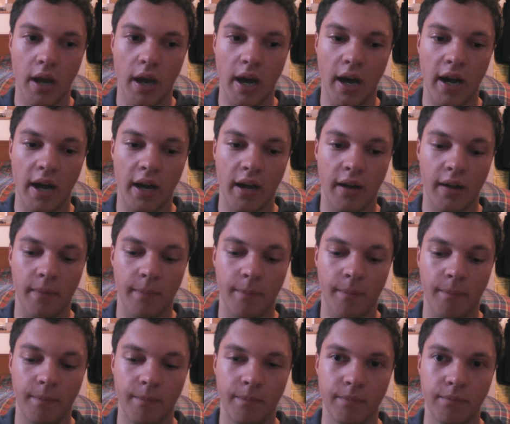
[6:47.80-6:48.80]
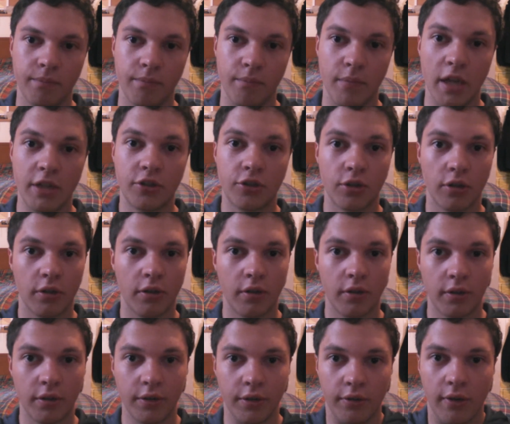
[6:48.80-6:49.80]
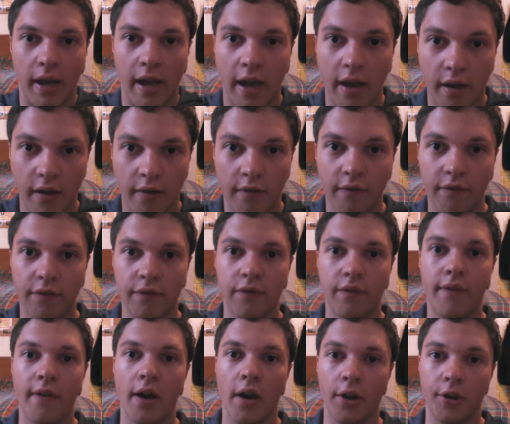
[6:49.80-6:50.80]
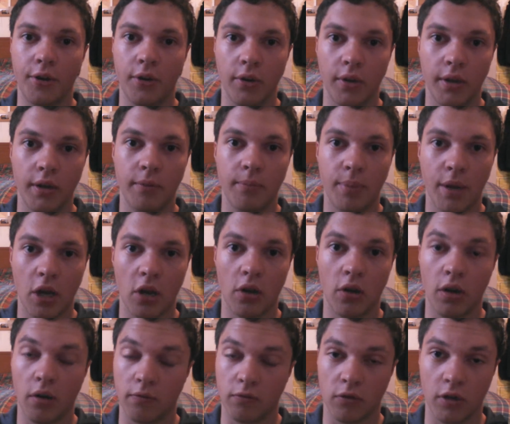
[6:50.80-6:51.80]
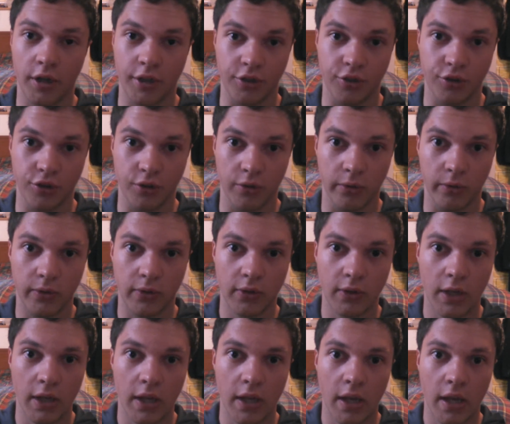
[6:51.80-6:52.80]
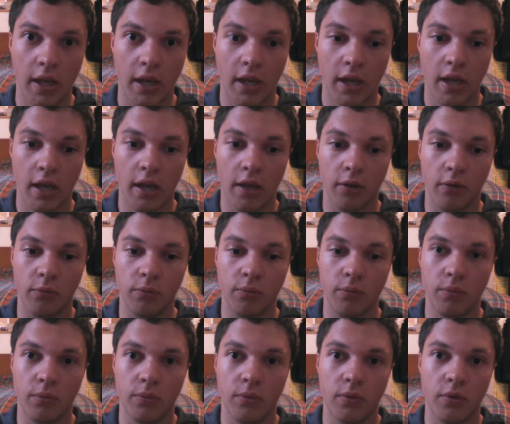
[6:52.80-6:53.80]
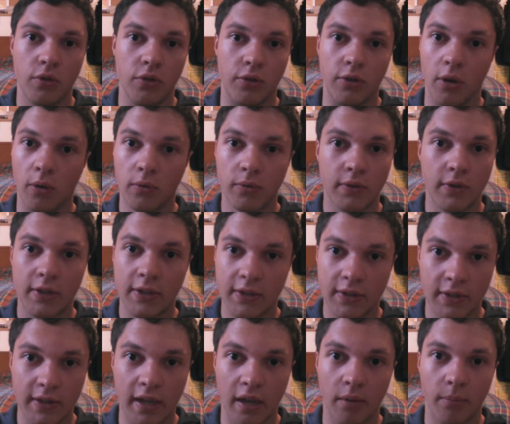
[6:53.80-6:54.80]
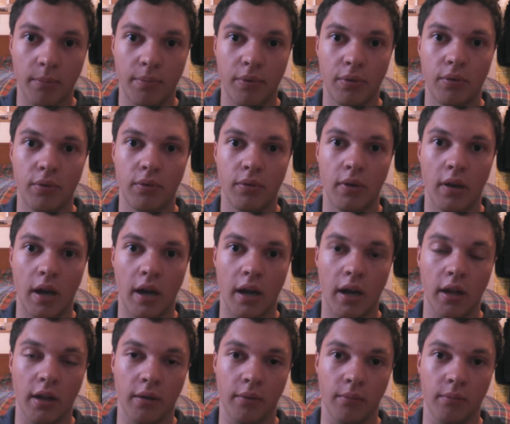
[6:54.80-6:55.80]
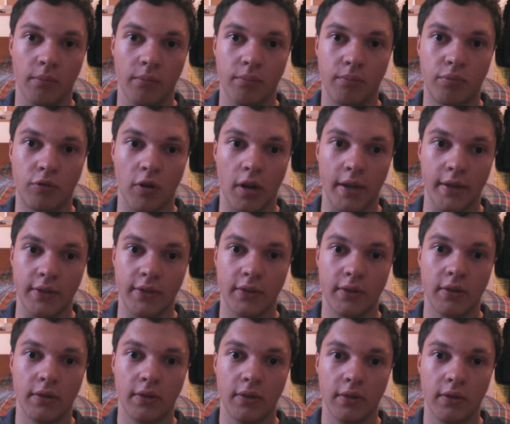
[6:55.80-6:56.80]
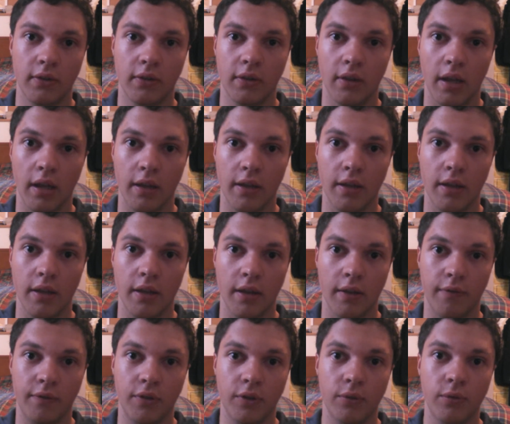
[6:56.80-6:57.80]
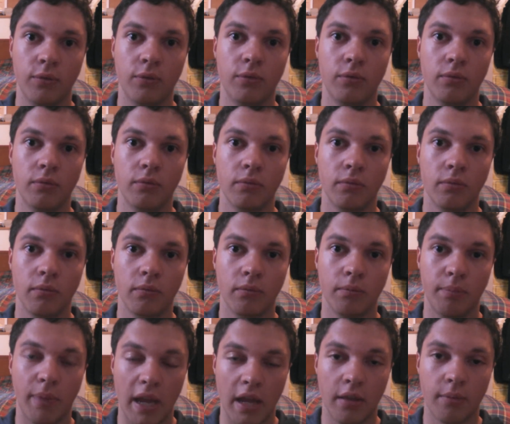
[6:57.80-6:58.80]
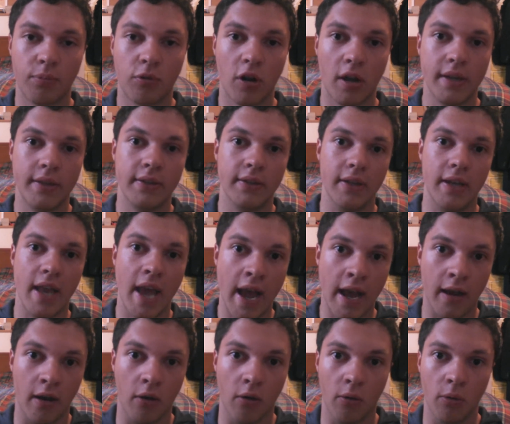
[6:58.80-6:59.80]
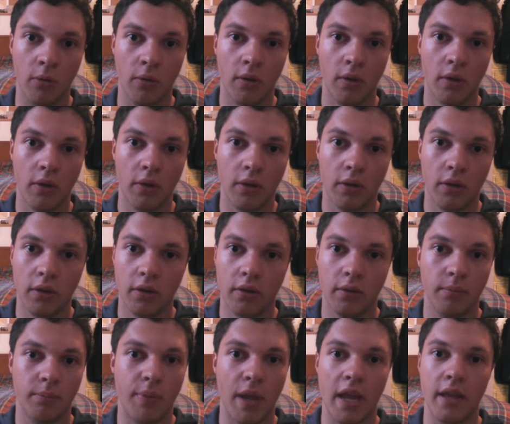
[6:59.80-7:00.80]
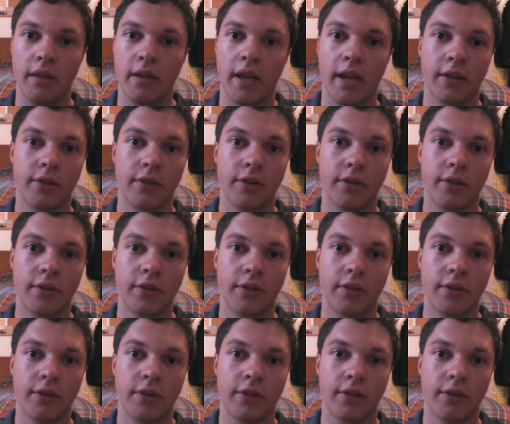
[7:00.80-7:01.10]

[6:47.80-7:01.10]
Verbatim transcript: Um, make sure you have a good pair of running shoes. Don't skimp on price. If you pay the price now, pay the